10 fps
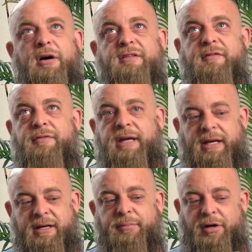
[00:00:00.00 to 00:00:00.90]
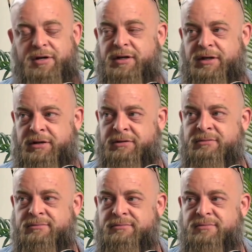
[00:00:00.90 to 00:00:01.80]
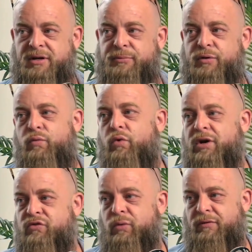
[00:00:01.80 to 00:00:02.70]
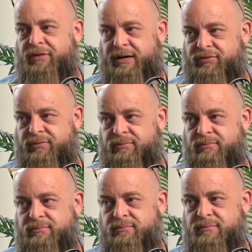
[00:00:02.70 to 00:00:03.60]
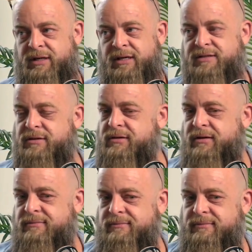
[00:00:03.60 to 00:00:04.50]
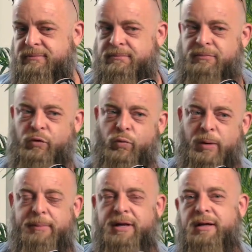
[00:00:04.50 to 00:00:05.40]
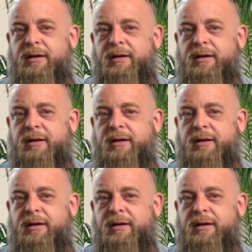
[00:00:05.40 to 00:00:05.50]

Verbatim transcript: odds of hitting a block in a year are about one in 12,000. Okay. So they're not great, but